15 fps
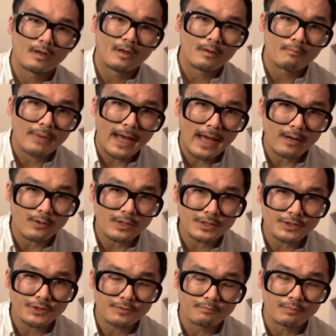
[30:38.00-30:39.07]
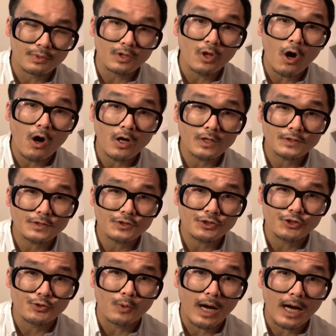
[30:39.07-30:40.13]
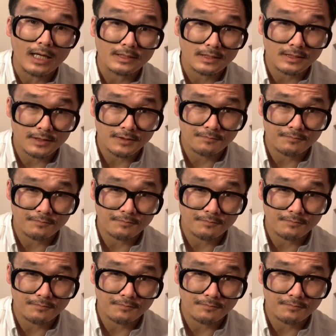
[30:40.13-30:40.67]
Paris Belongs to Us.